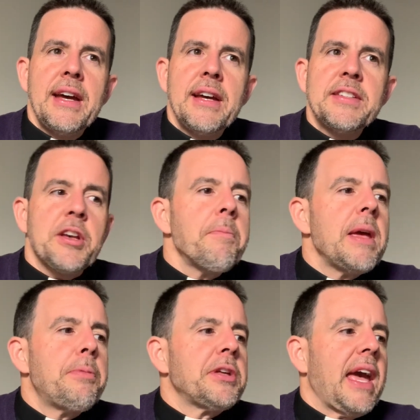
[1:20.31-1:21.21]
Some
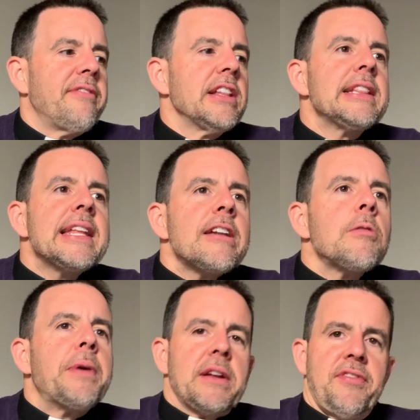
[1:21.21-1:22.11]
people gave a little
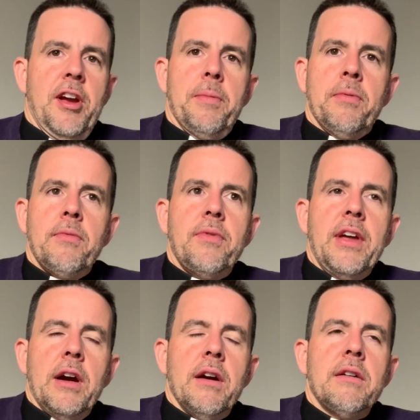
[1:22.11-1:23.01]
bit of
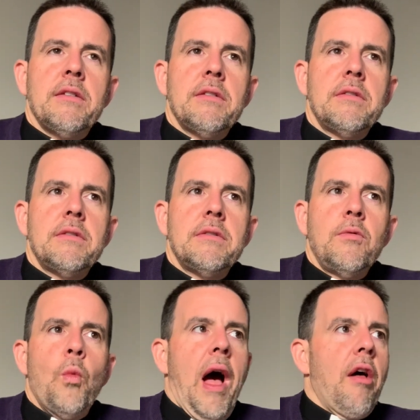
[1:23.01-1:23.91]
their
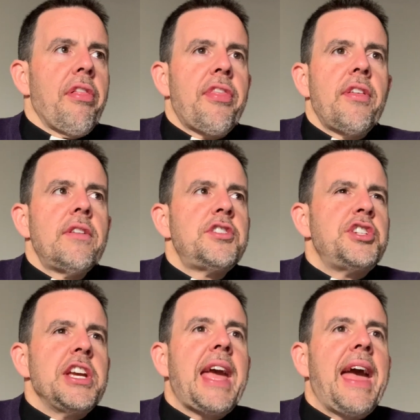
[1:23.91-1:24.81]
wealth.
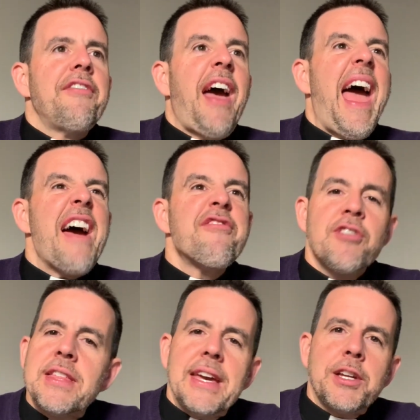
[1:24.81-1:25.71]
She gave
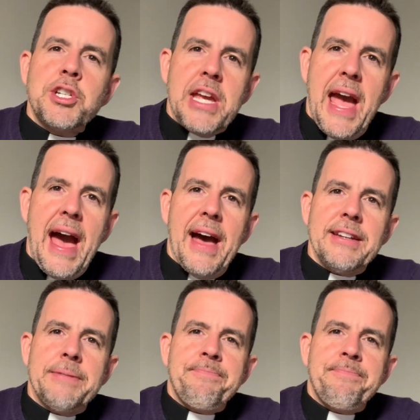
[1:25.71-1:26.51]
everything she had.